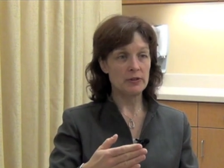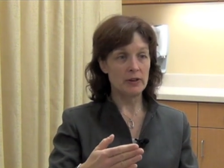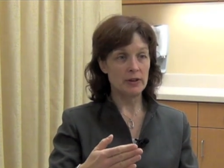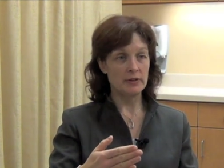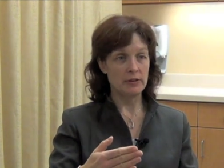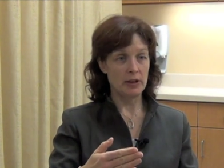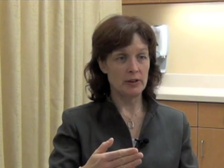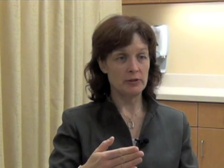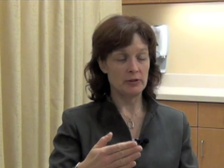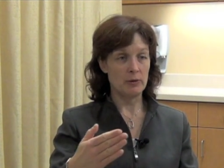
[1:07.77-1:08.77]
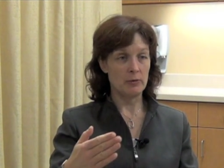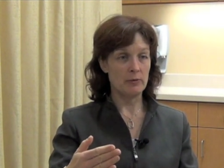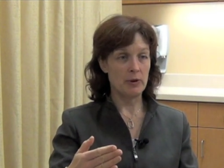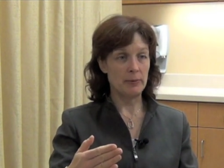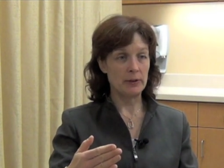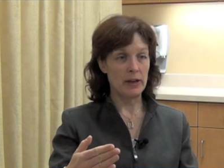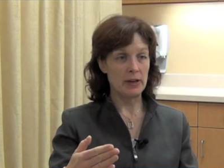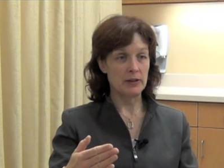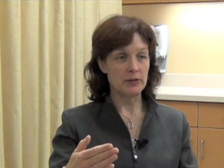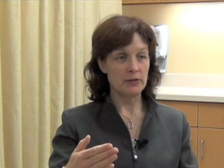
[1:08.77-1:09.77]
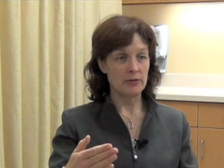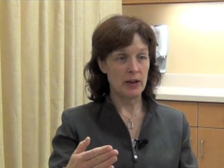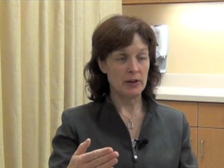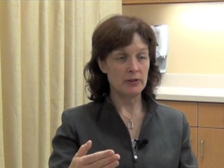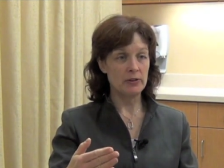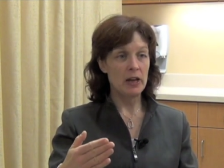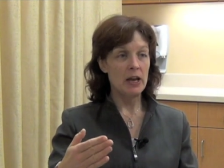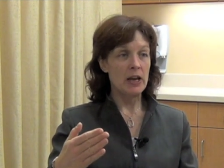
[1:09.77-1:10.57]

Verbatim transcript: cells down so they weren't replicating as fast,